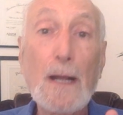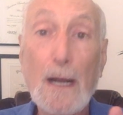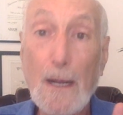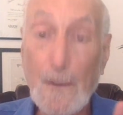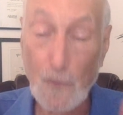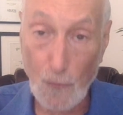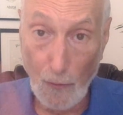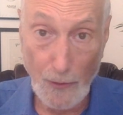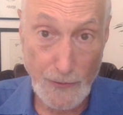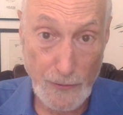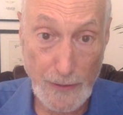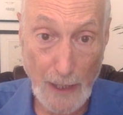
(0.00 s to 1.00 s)
Uh,
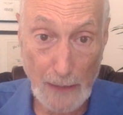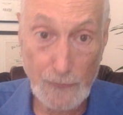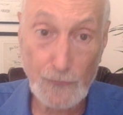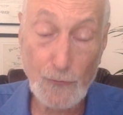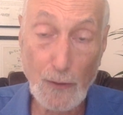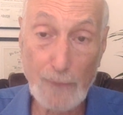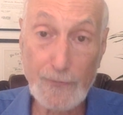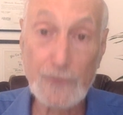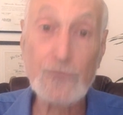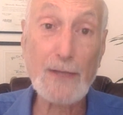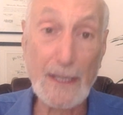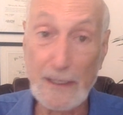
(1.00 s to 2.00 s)
call your doctor's
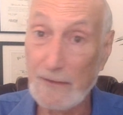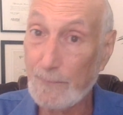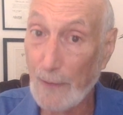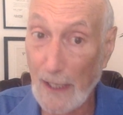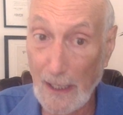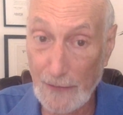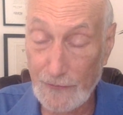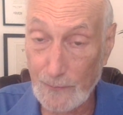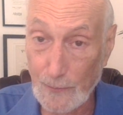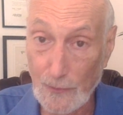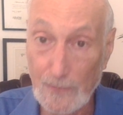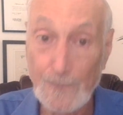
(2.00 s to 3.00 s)
office and, if
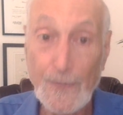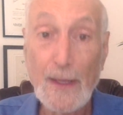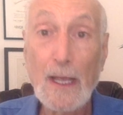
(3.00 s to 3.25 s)
possible,